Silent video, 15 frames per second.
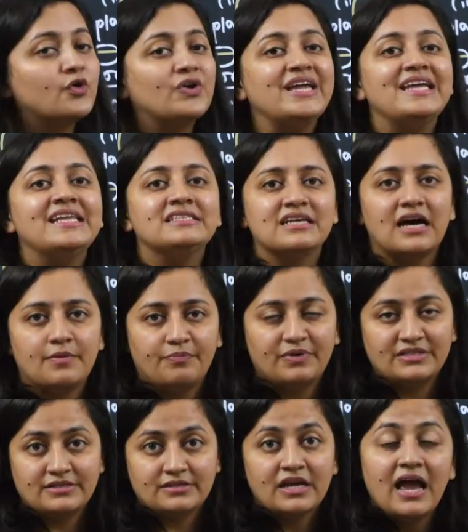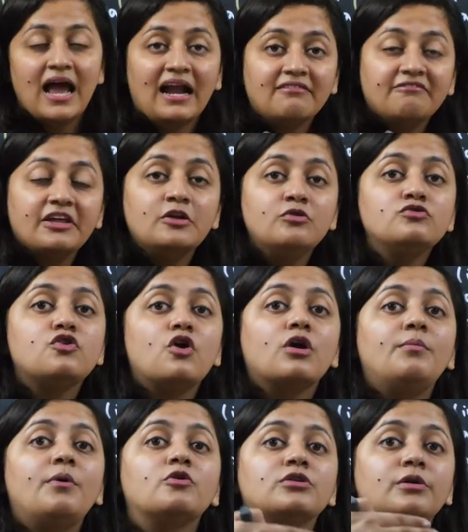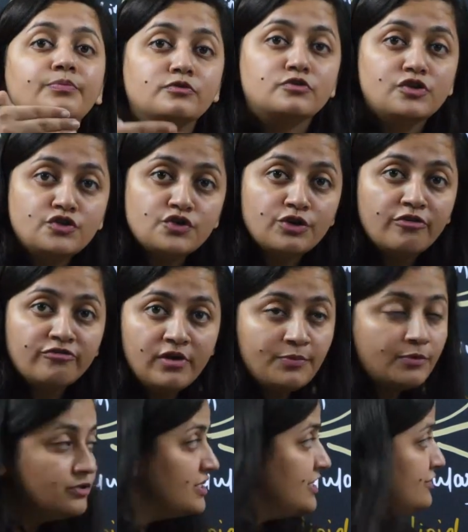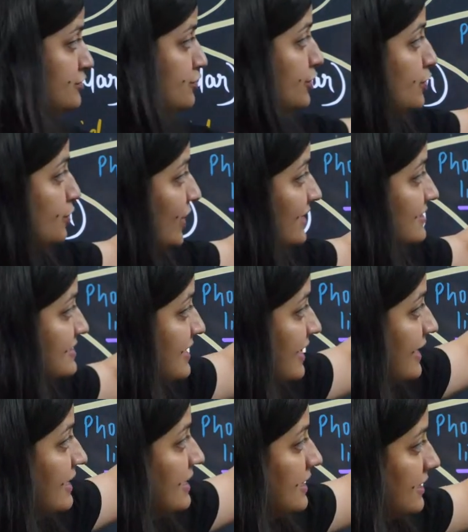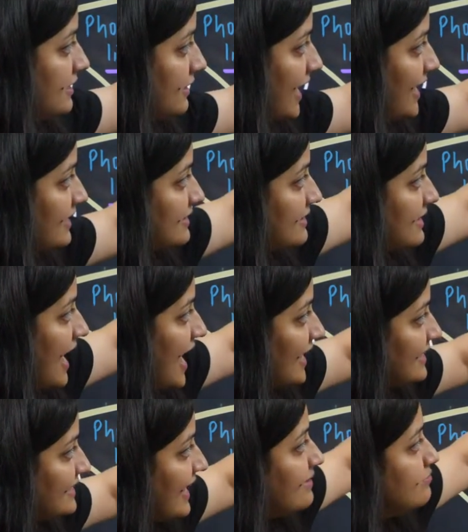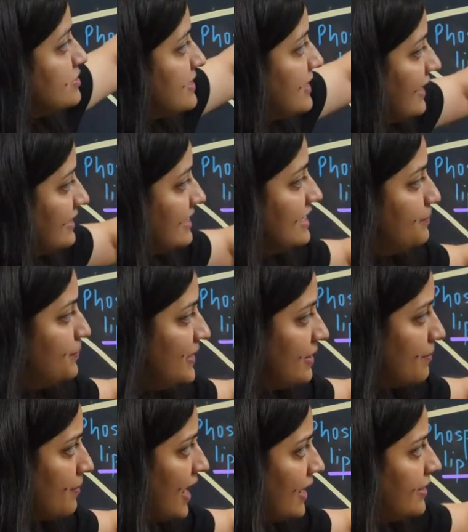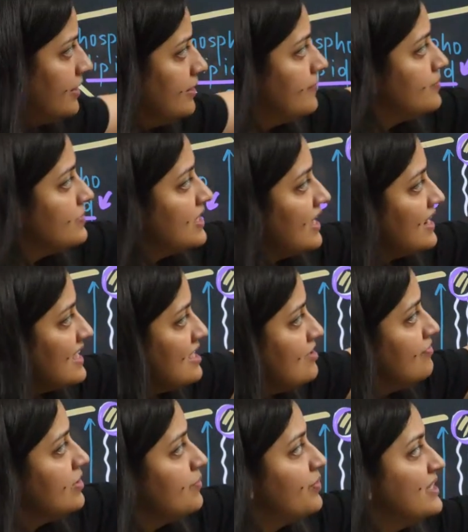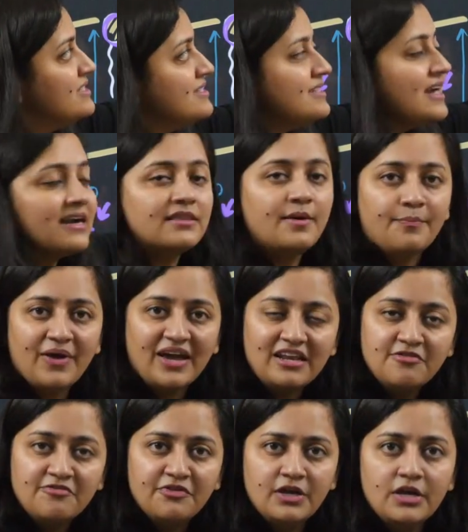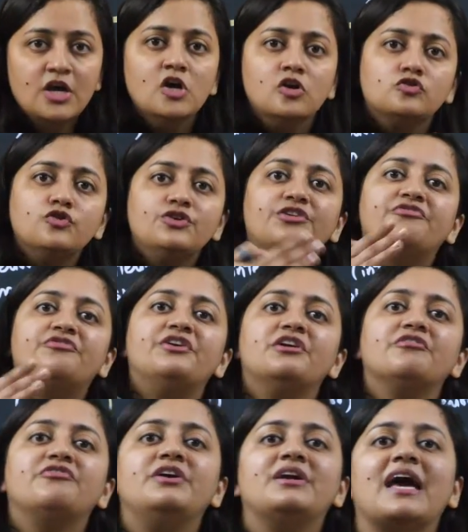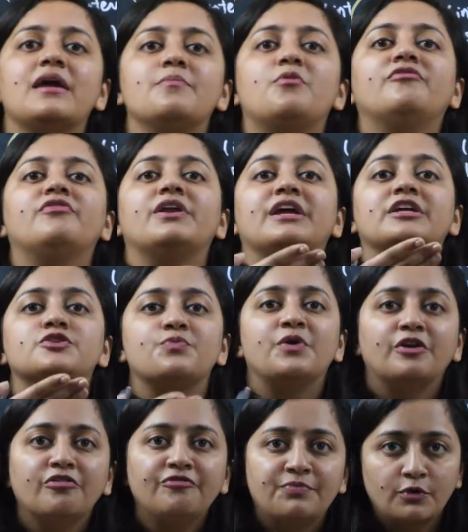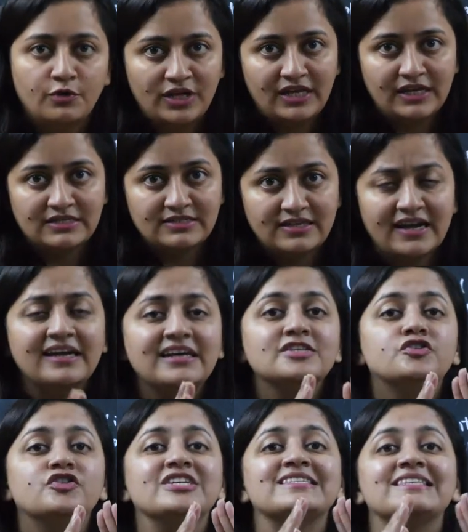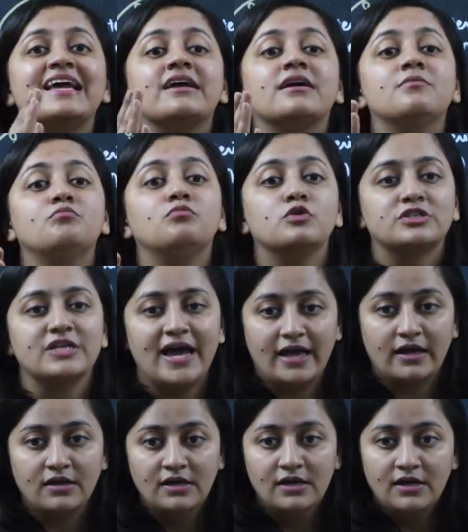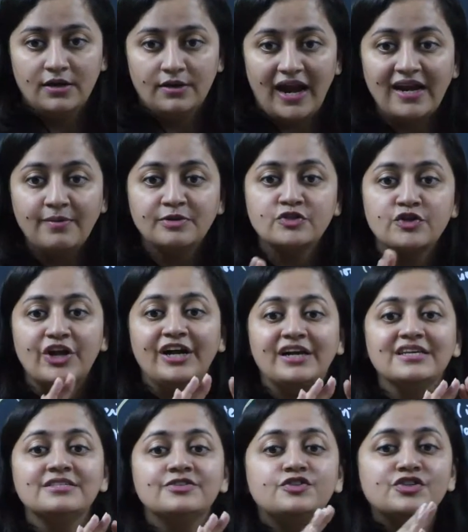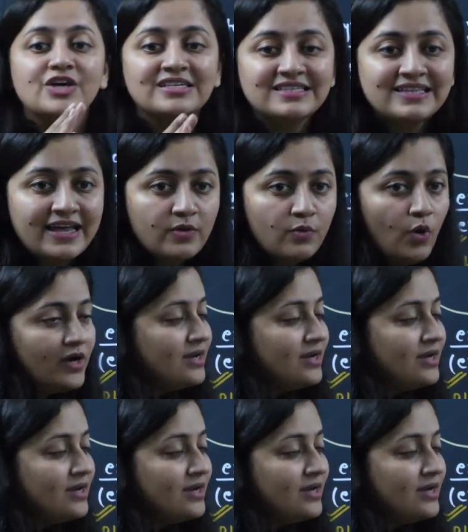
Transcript: proteins are present and when you talk about the position of the proteins so you can say right at times they are deeply embedded they are even present at the periphery so different different type of arrangement of protein is there it is just like a mosaic right bache it is just like